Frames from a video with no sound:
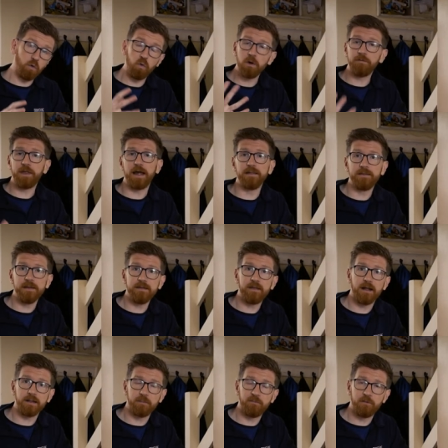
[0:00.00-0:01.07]
all of that
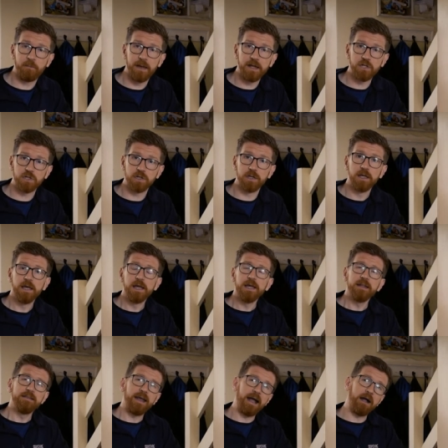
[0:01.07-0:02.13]
detailed information
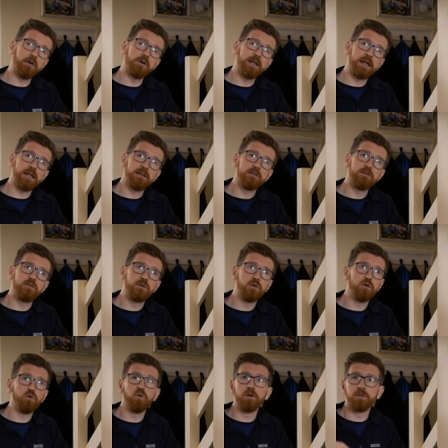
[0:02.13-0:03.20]
down
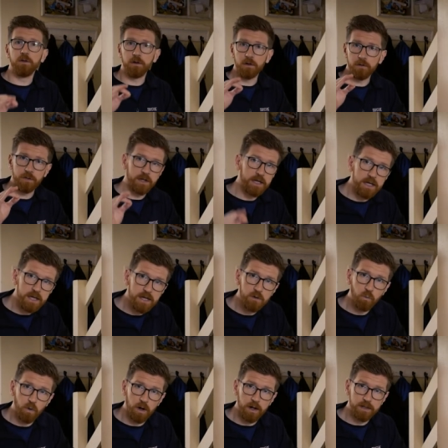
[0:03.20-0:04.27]
into the, the key
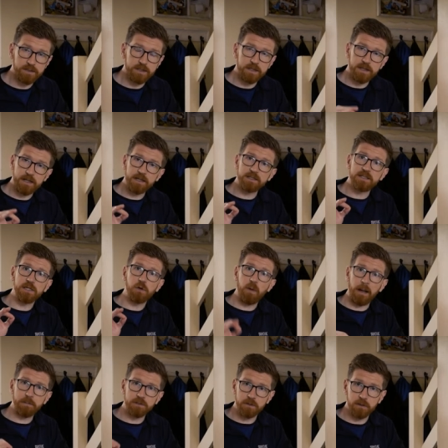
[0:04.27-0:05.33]
words, the things that you
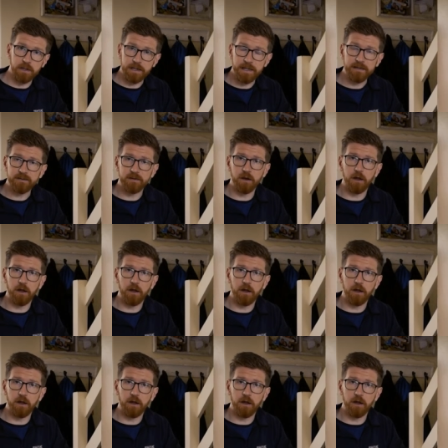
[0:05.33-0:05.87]
absolutely need to